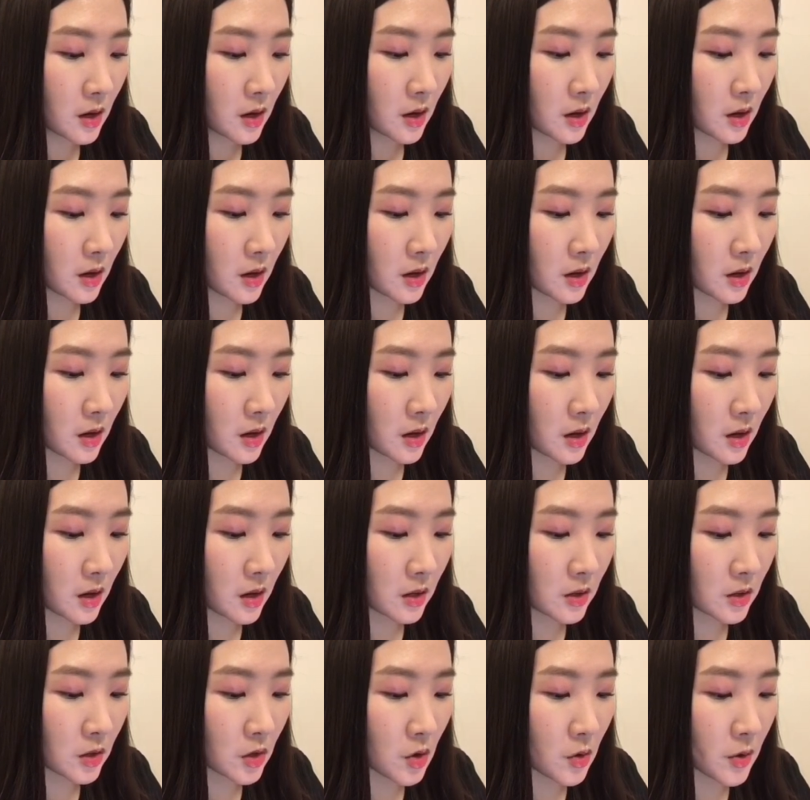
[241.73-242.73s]

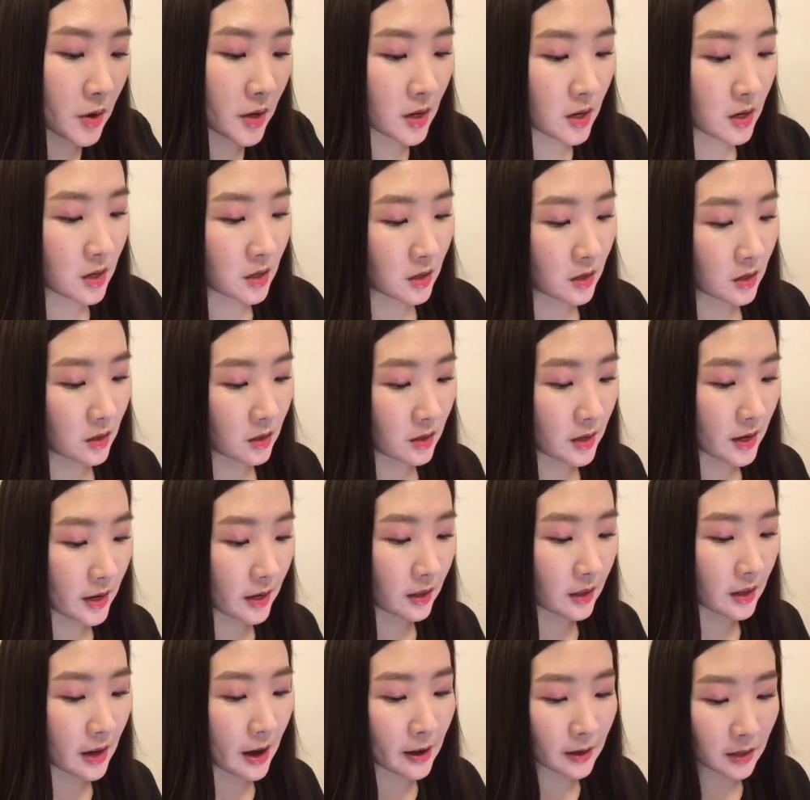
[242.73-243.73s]
and going in like
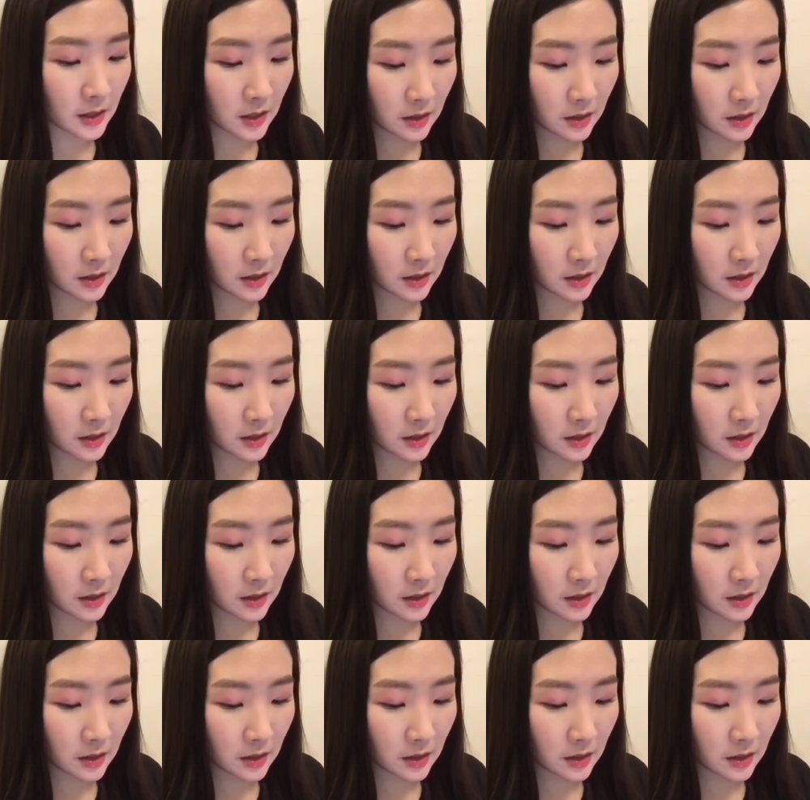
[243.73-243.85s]
that.